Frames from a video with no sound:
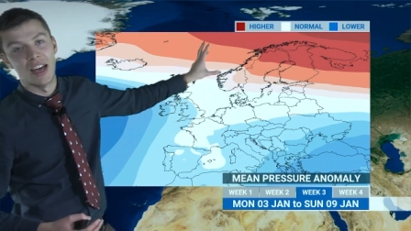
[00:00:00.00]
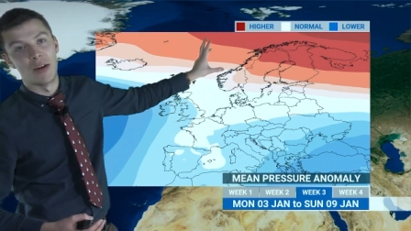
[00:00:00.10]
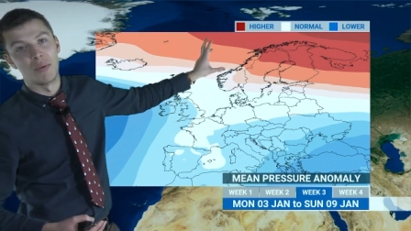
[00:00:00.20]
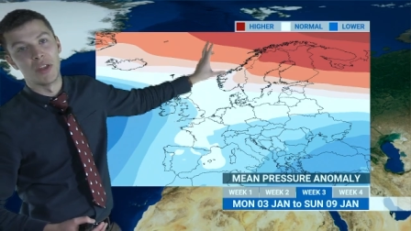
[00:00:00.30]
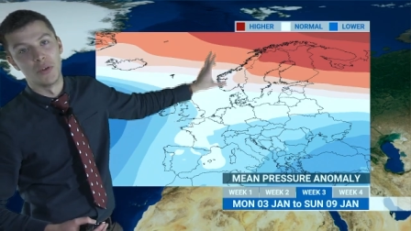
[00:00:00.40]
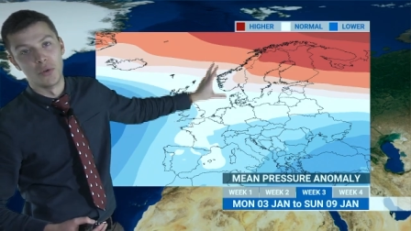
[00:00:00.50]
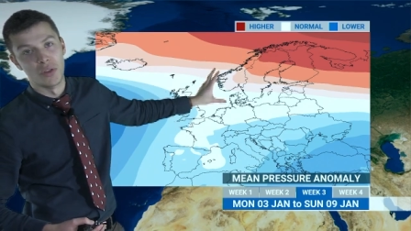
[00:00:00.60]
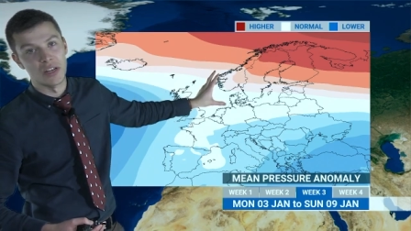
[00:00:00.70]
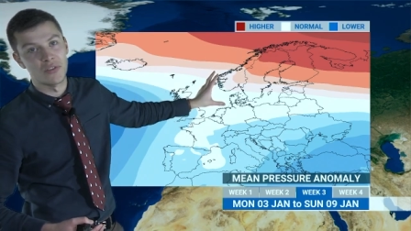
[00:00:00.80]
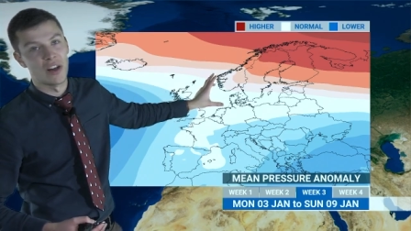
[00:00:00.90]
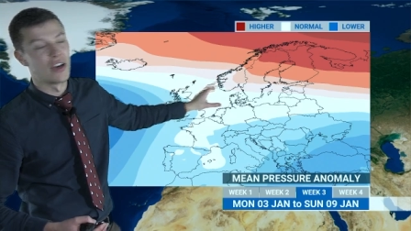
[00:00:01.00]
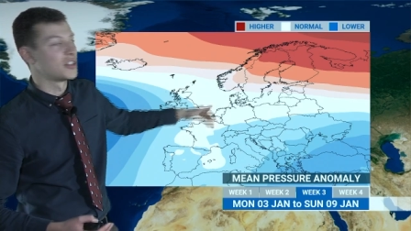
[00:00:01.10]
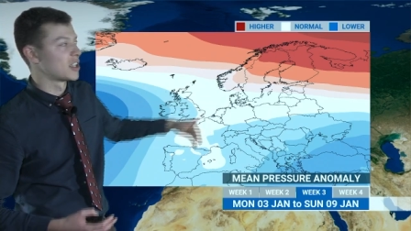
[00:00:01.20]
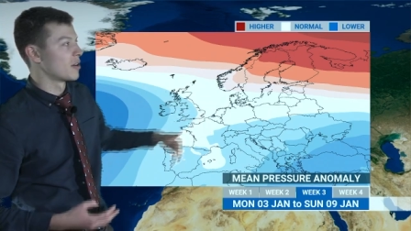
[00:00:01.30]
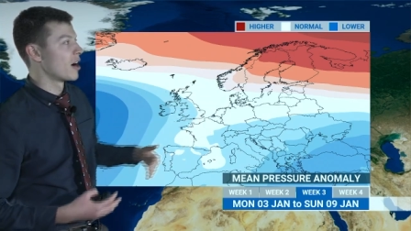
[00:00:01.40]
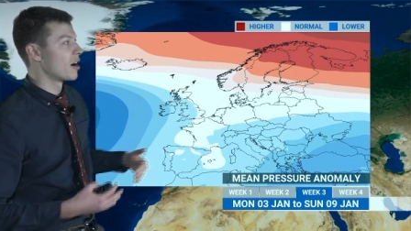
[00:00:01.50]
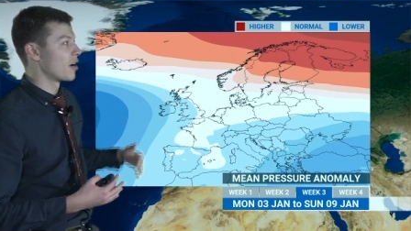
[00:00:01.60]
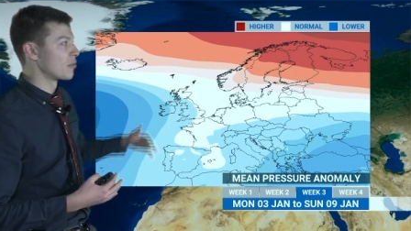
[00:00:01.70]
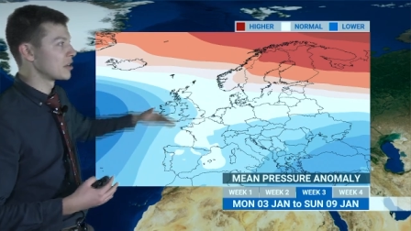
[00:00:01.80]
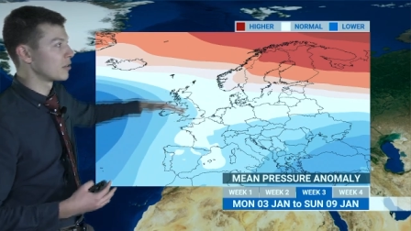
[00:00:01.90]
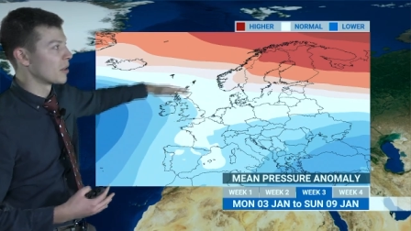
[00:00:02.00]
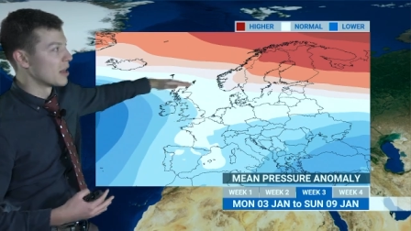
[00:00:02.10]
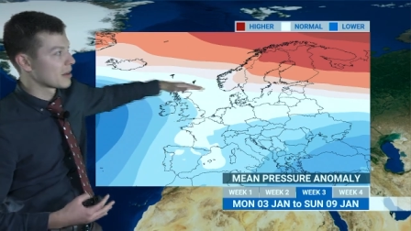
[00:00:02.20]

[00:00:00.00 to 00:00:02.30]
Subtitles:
with a northerly flow. So a real